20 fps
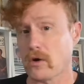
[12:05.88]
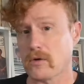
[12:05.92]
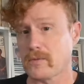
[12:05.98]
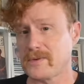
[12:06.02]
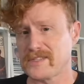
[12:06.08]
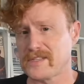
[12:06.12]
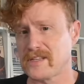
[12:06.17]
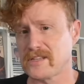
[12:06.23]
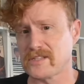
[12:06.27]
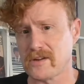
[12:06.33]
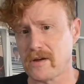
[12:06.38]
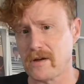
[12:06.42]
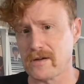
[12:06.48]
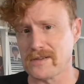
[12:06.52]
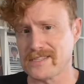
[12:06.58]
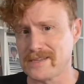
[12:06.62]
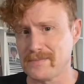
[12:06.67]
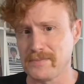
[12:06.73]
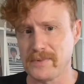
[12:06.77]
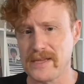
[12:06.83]
was the song
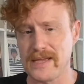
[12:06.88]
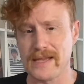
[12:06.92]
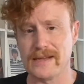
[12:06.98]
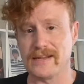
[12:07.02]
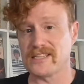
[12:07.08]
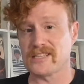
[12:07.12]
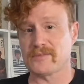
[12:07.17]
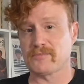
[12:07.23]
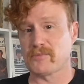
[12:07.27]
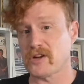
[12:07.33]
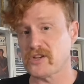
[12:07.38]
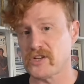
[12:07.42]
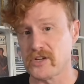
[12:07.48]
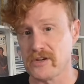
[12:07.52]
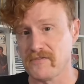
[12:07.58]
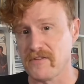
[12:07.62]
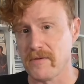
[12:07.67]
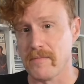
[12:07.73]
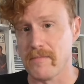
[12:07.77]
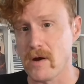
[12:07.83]
simply an expression
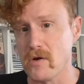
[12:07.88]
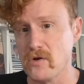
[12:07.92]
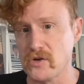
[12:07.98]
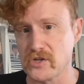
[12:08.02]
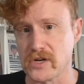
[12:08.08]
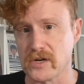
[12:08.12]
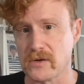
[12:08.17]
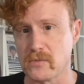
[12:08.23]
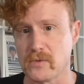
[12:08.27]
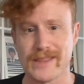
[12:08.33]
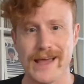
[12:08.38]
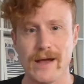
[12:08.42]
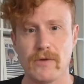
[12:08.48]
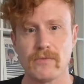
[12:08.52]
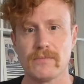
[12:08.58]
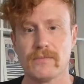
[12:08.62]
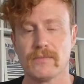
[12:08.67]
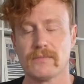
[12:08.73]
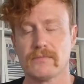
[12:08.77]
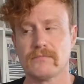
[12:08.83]
of emotion without
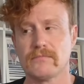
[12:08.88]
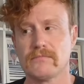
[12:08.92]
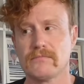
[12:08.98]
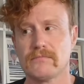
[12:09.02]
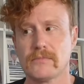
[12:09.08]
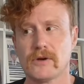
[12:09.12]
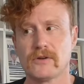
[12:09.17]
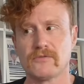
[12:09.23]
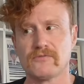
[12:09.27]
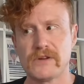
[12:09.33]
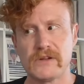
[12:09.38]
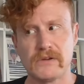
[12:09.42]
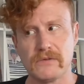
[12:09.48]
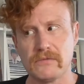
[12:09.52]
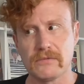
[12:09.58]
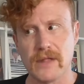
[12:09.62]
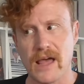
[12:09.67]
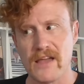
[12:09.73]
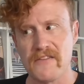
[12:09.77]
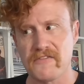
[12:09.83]
a
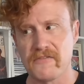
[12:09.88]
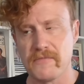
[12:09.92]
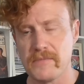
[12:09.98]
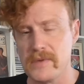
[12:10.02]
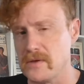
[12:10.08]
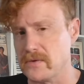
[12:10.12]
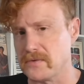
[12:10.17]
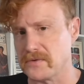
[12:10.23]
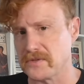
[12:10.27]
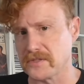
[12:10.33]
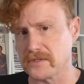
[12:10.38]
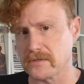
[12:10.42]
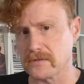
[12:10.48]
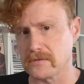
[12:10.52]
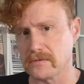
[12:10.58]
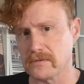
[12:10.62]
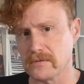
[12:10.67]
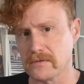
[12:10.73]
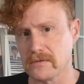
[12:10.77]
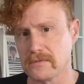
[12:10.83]
real-life muse?
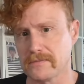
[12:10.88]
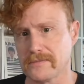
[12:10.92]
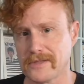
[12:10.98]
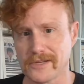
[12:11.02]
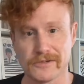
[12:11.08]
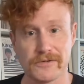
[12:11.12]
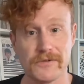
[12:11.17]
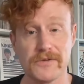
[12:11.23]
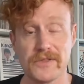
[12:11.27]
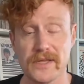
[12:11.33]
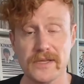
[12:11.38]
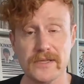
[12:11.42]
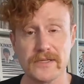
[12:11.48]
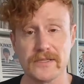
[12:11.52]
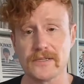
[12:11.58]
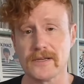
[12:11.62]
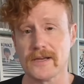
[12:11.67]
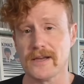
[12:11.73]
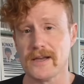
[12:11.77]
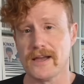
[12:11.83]
The truth
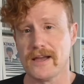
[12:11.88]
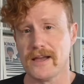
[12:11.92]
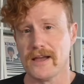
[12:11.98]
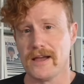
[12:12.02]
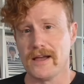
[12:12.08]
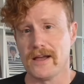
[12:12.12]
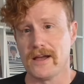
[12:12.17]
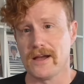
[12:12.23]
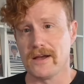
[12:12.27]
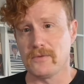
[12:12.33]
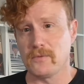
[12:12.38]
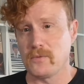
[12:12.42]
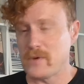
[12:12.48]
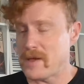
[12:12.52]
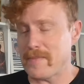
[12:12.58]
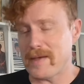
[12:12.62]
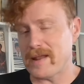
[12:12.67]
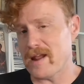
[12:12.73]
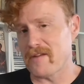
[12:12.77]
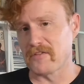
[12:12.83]
is, we
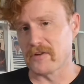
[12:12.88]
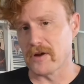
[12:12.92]
may never